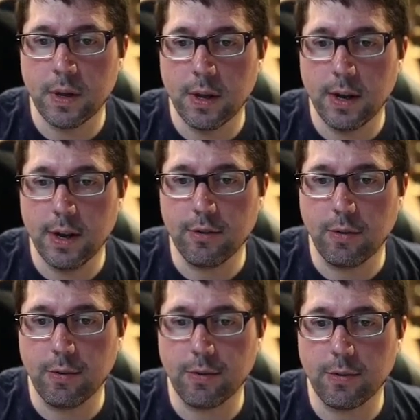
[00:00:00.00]
Let's
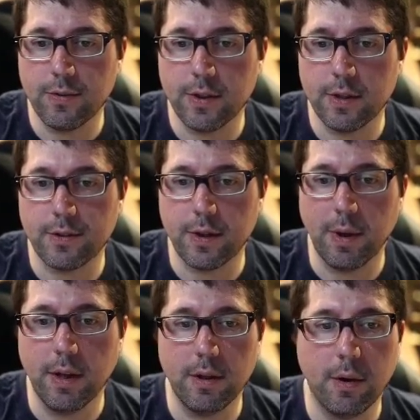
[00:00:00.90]
also consider some
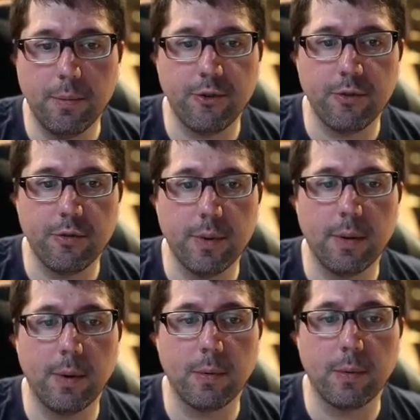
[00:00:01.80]
other options. What
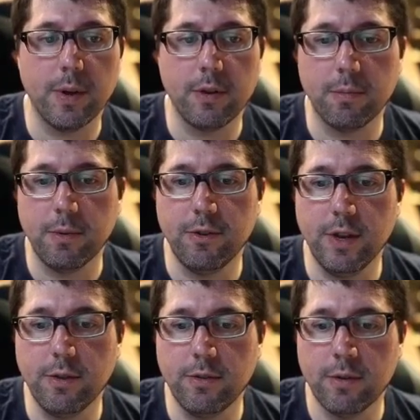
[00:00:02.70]
about queen to
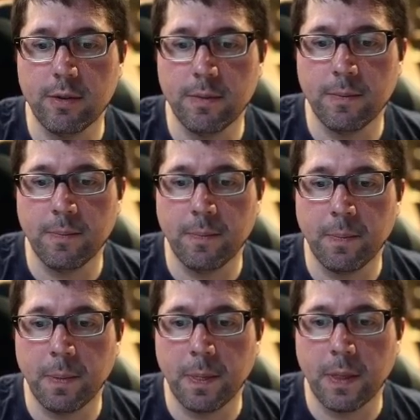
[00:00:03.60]
b6?
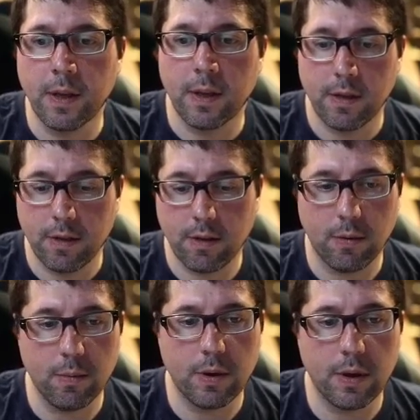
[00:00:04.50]
So
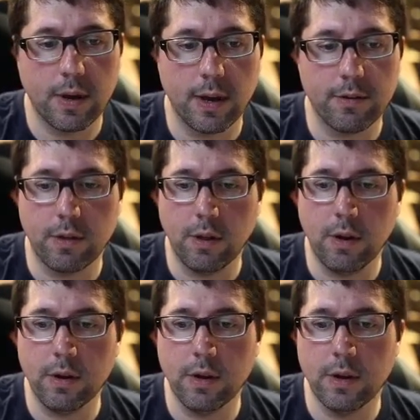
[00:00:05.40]
castle
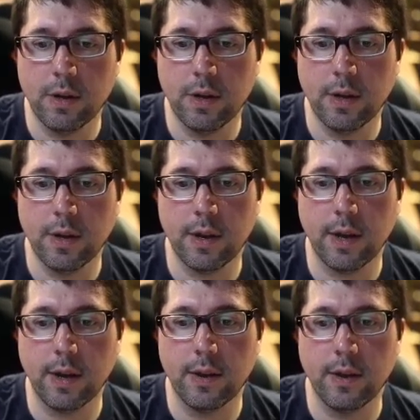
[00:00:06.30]
long,
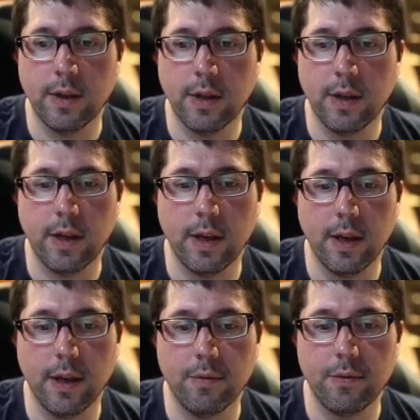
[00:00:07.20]
knight
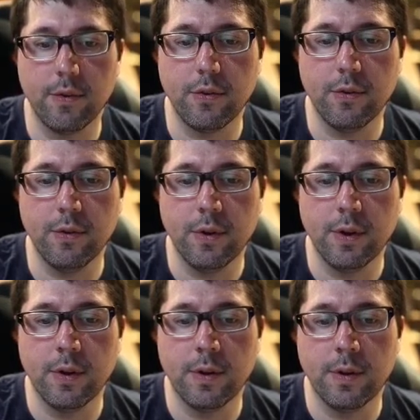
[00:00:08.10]
f2,
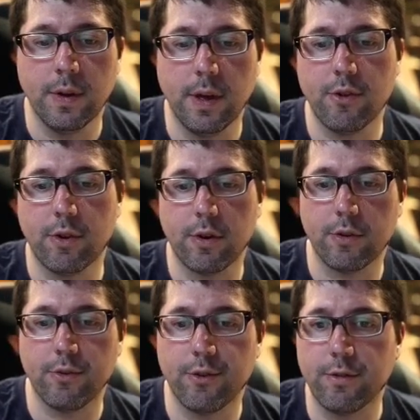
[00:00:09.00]
and
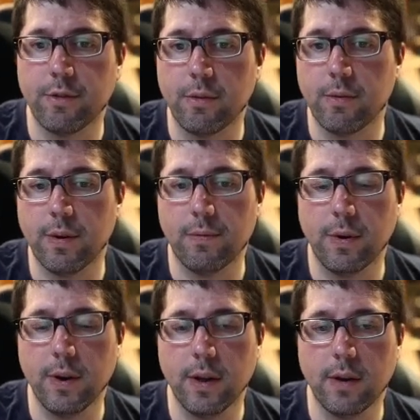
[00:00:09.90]
just rook to
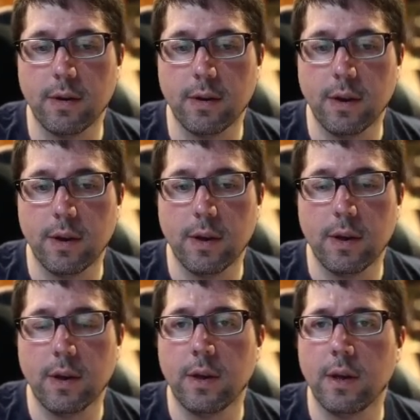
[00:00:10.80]
f1, and
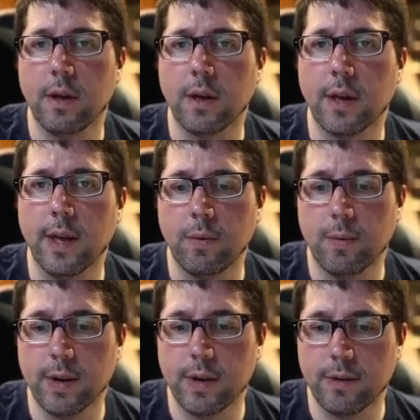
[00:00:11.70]
again
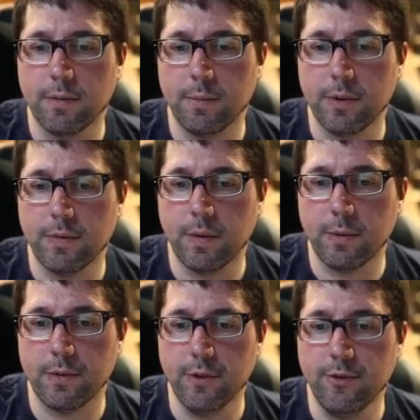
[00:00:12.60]
white has beautiful
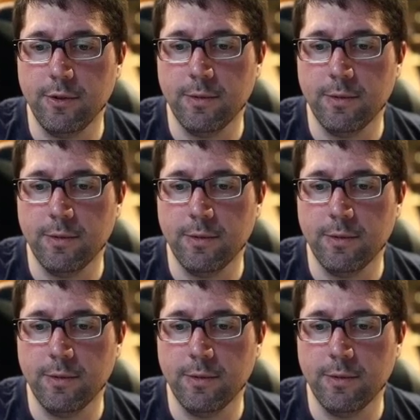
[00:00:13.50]
position.